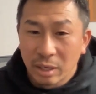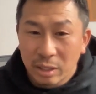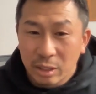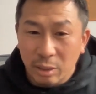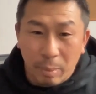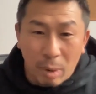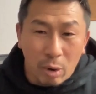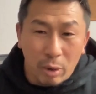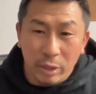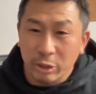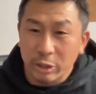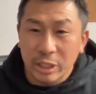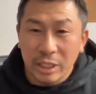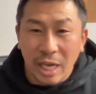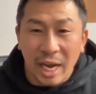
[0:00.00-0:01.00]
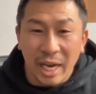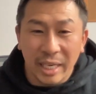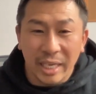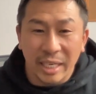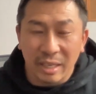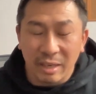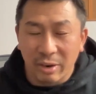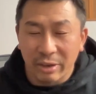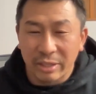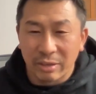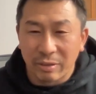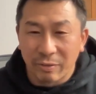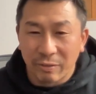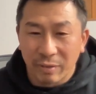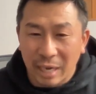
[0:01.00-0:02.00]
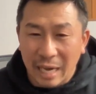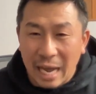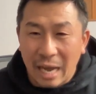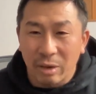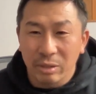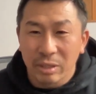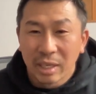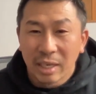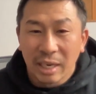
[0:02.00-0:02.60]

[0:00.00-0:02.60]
Samoan? Are you Tongan? Are you Laos?